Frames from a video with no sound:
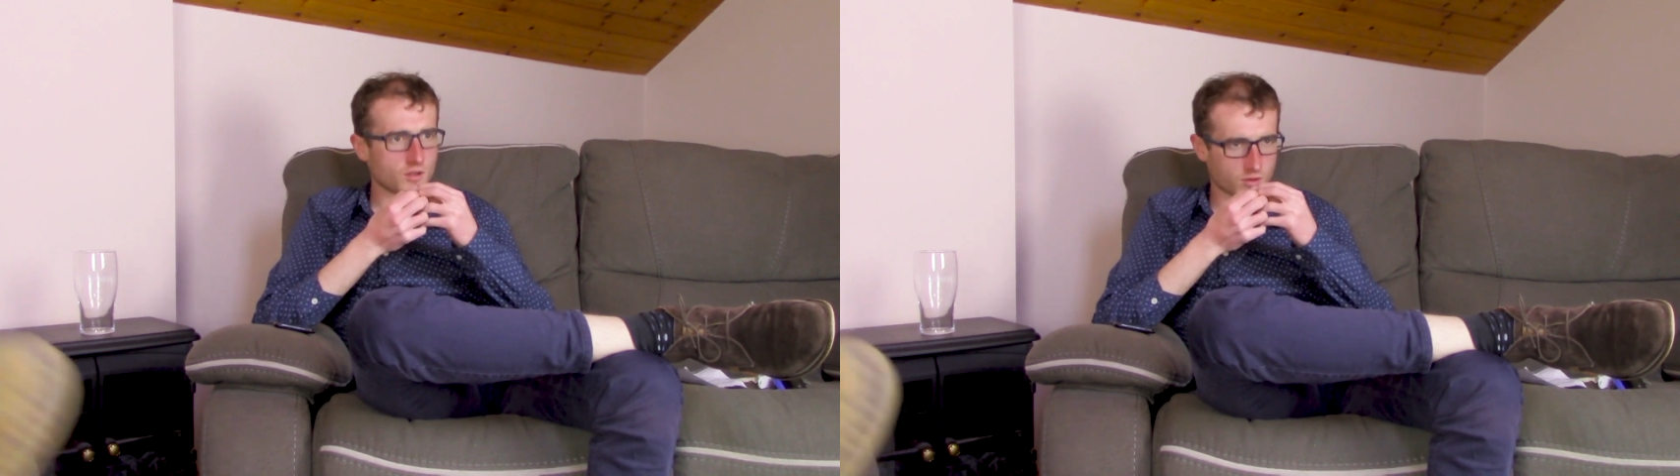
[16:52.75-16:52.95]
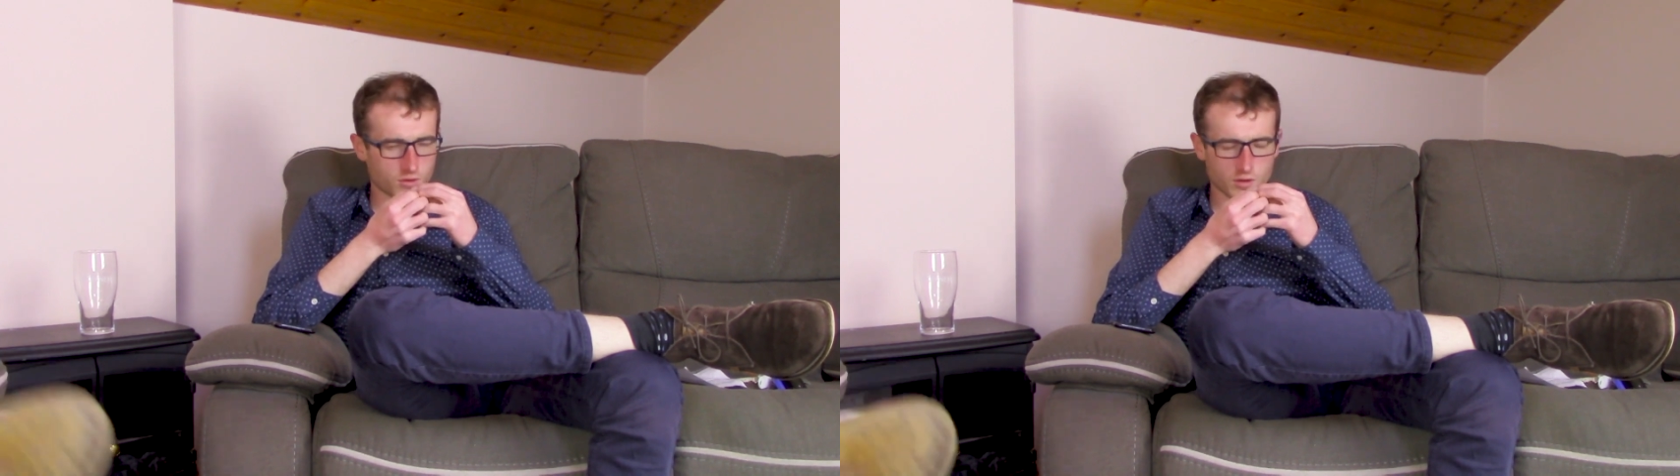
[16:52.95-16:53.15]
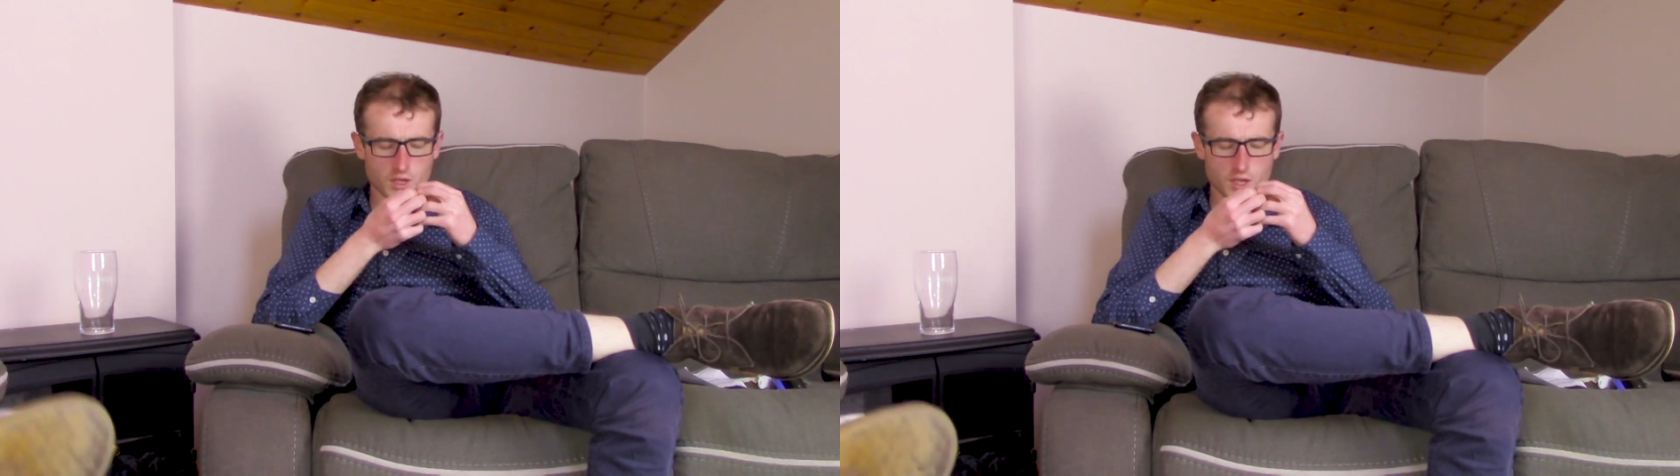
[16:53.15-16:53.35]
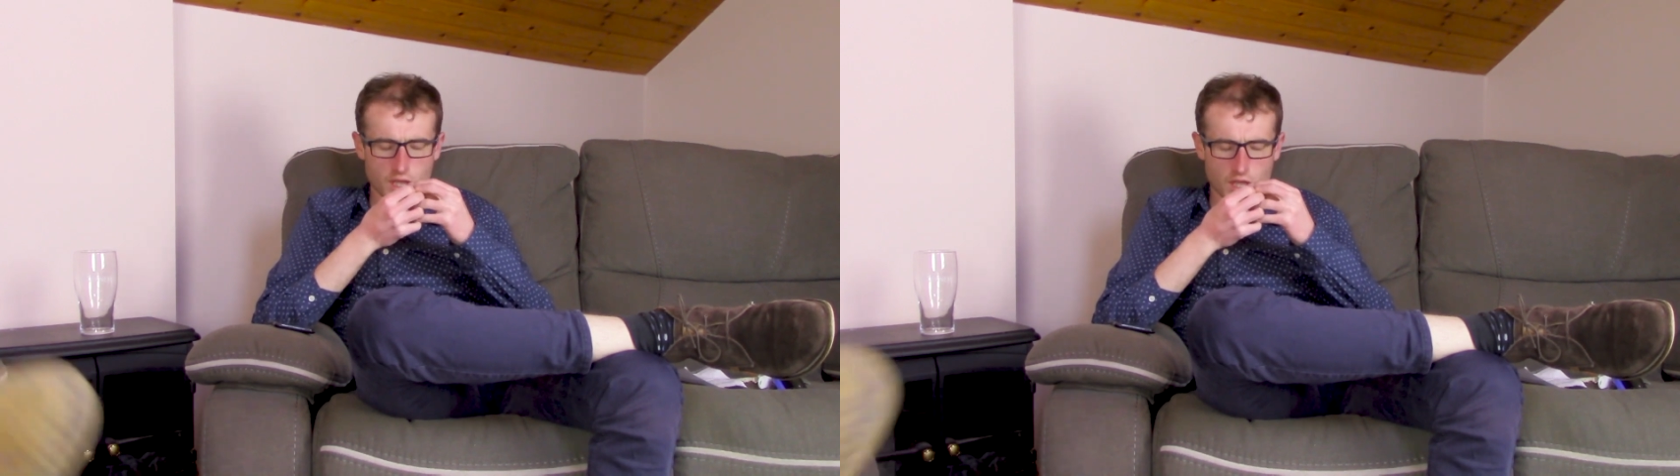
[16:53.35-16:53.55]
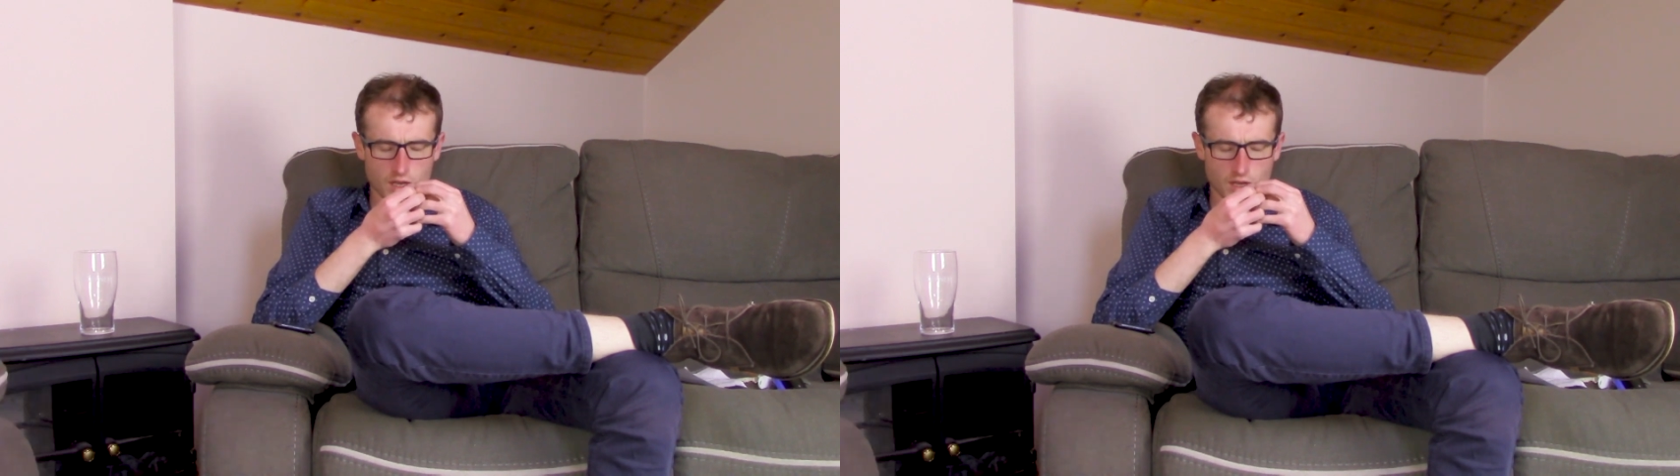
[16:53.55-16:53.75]
Or good?
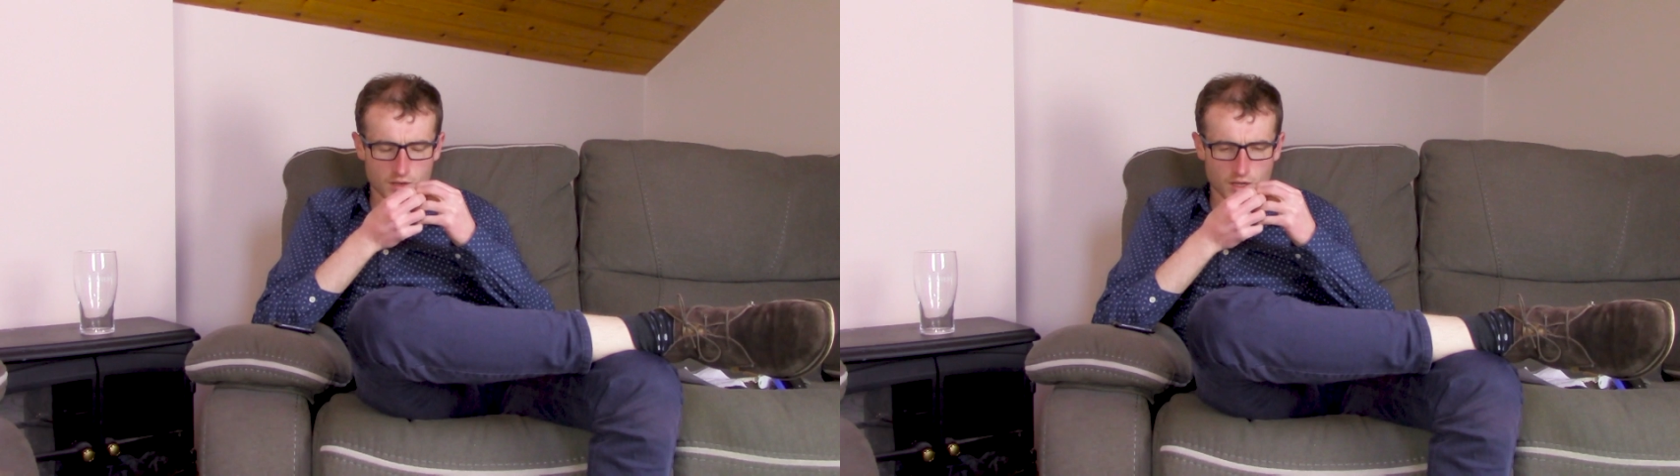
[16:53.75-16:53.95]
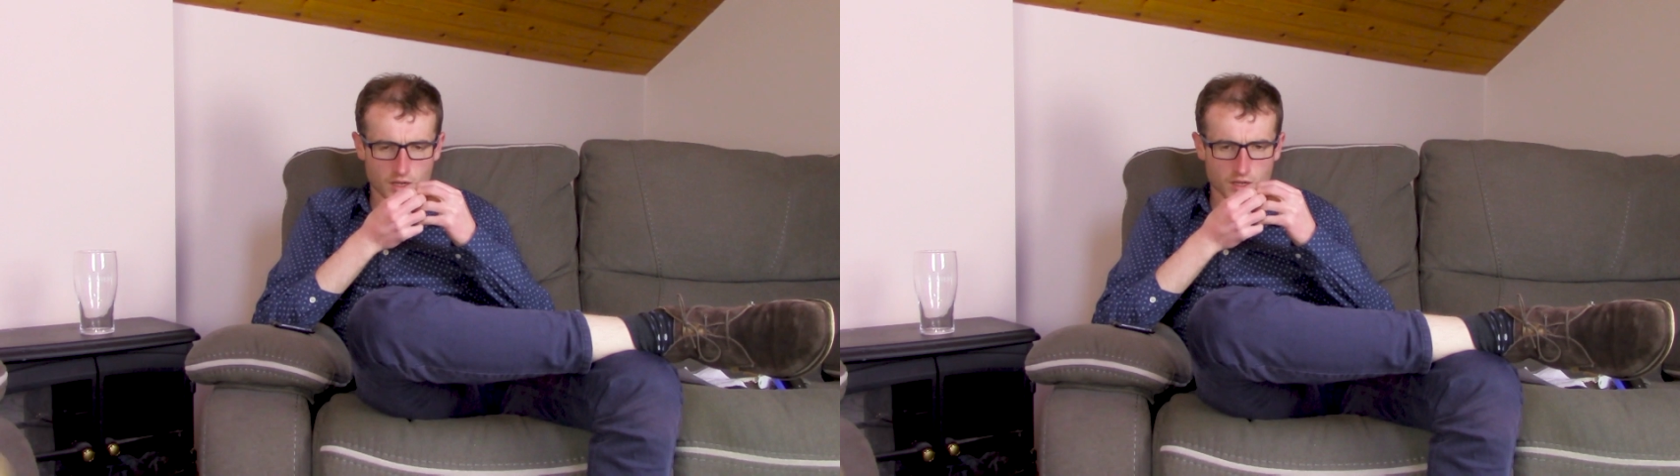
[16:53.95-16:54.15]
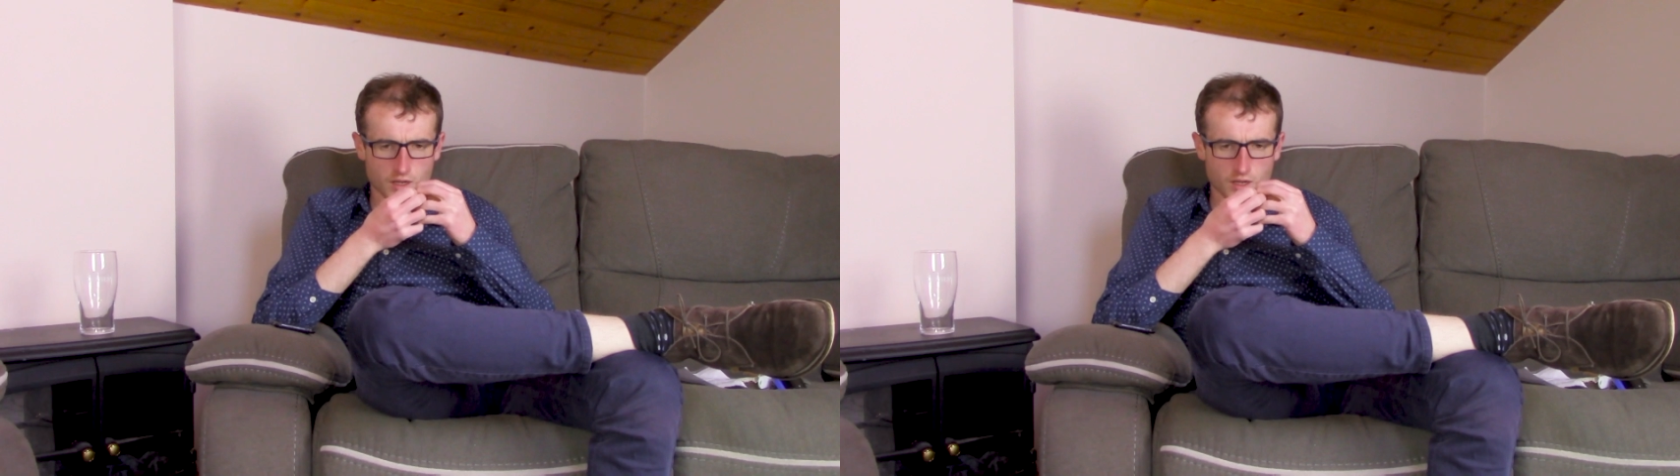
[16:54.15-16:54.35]
Not at all.